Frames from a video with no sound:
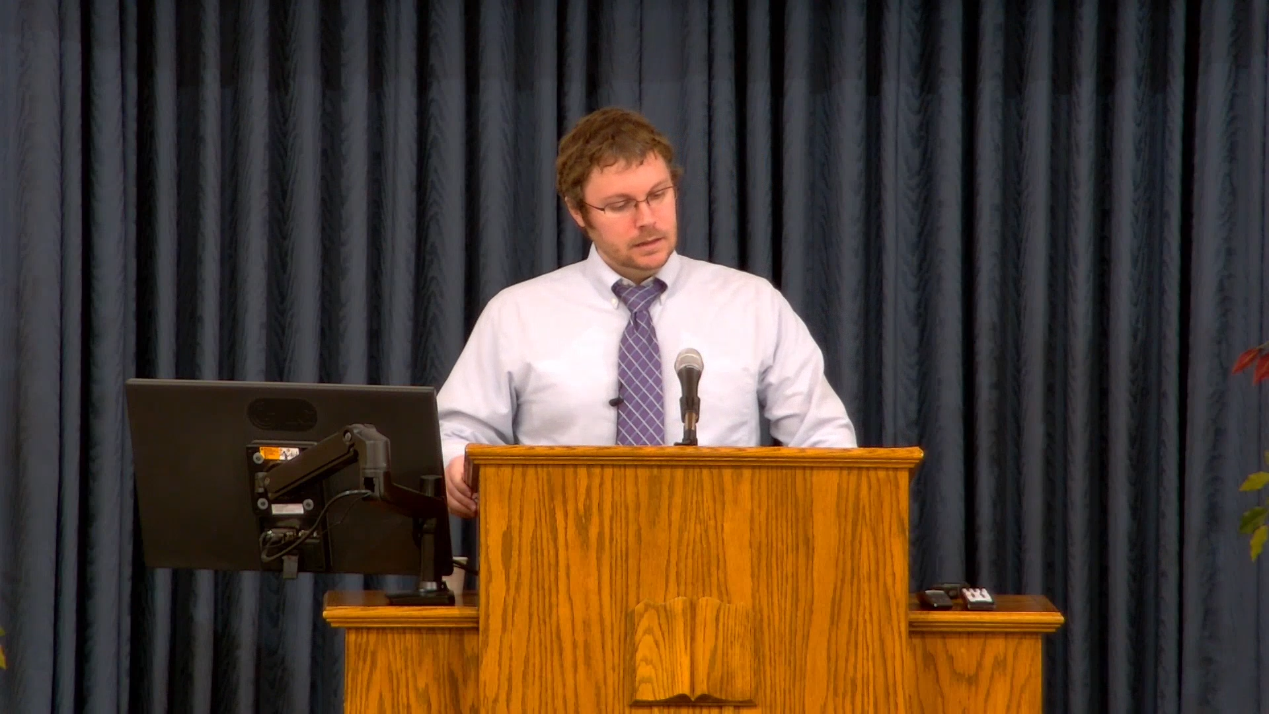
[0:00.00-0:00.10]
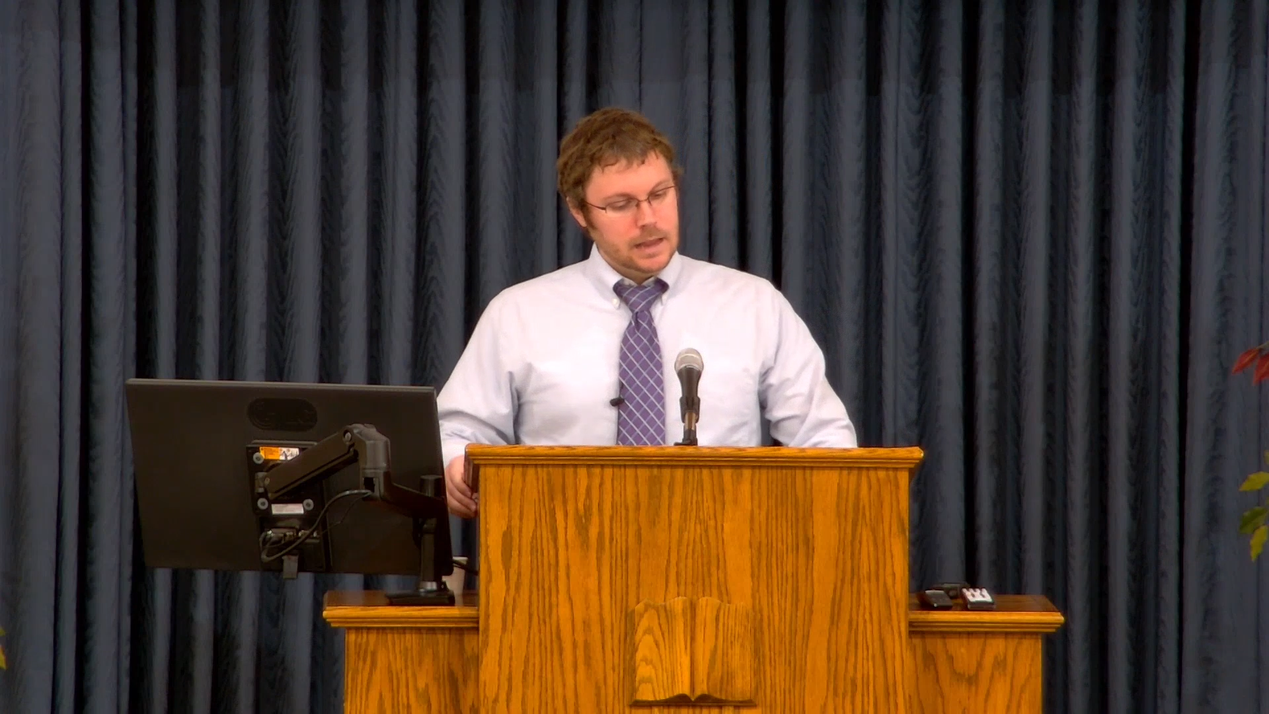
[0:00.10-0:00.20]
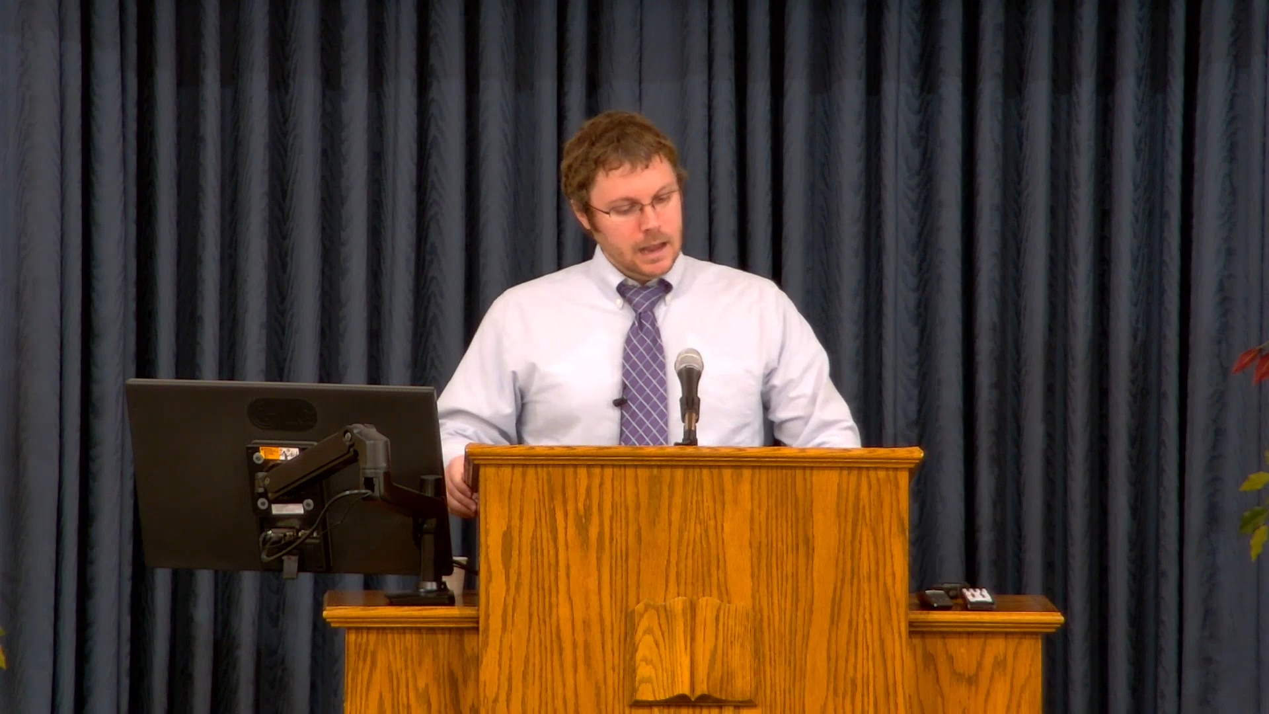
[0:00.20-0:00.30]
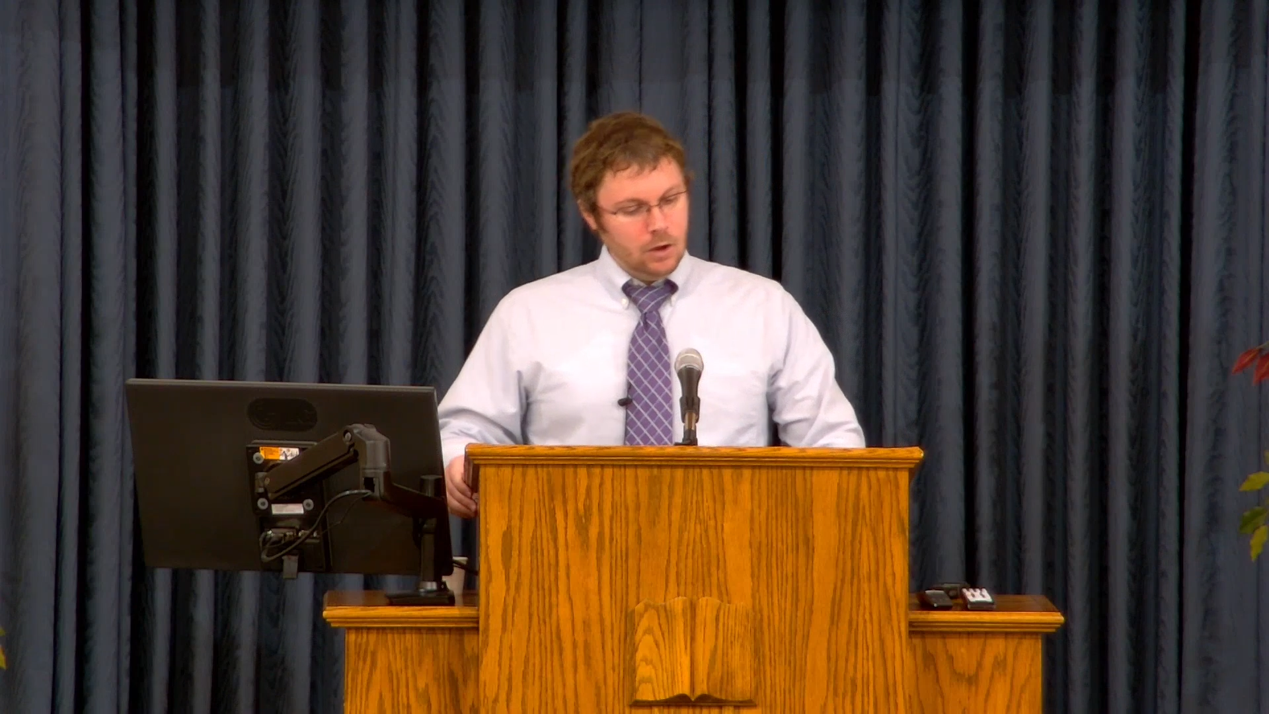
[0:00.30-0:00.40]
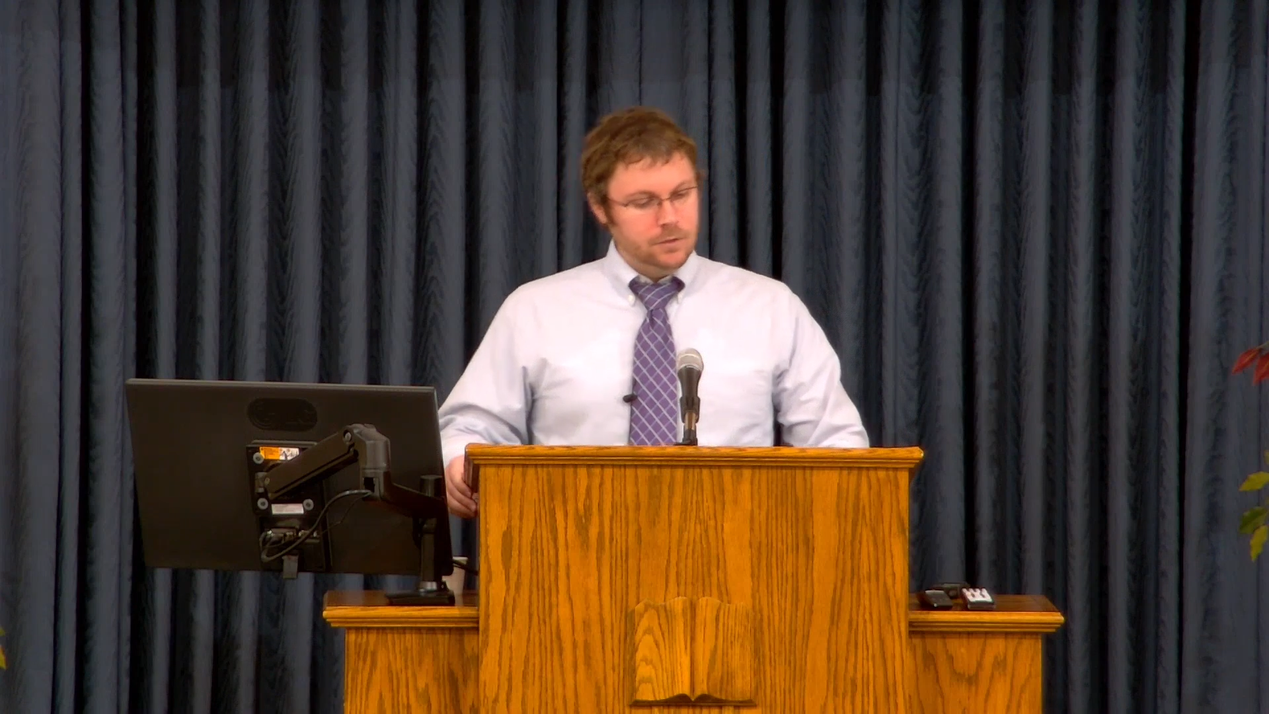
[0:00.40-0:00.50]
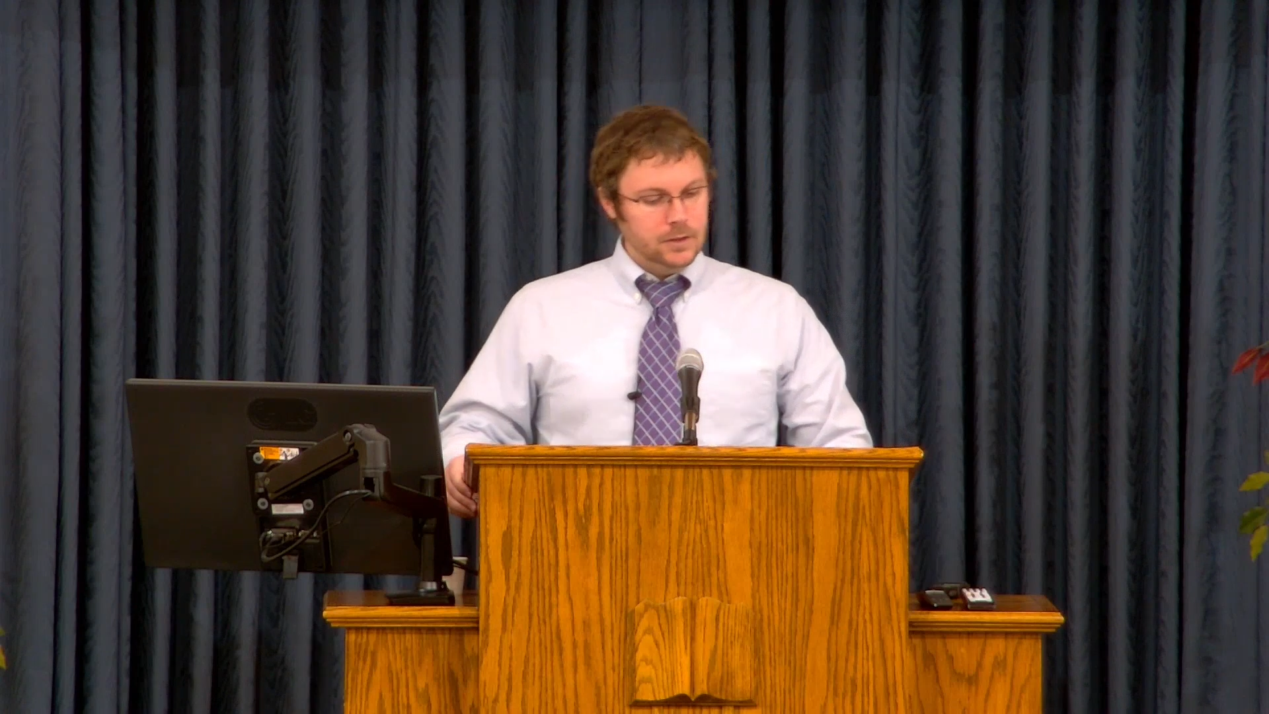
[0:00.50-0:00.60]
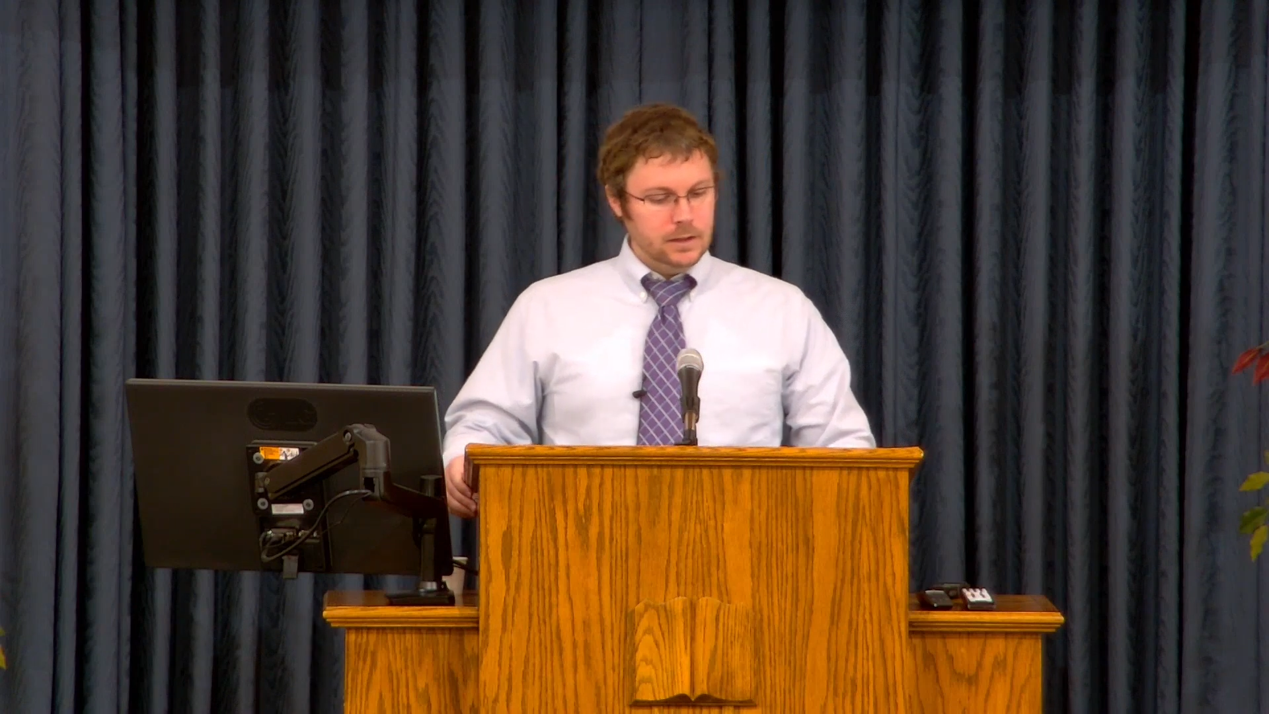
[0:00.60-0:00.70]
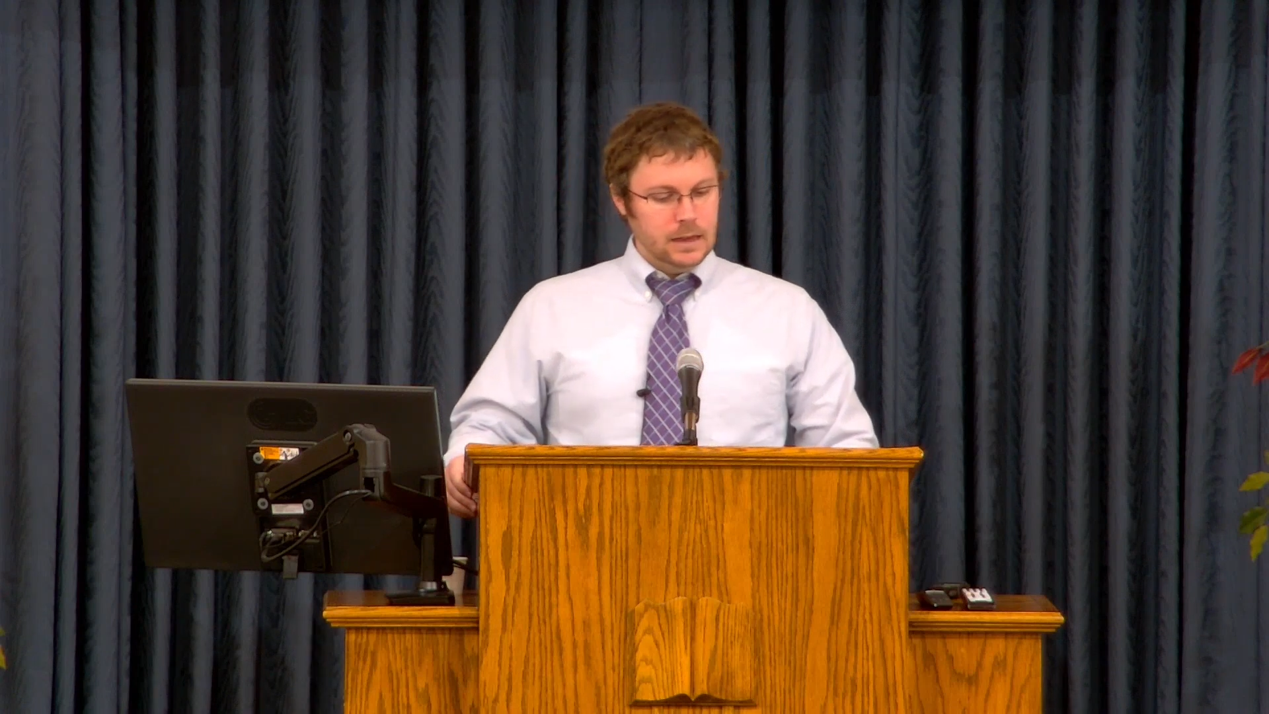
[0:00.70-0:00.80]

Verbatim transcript: Alpha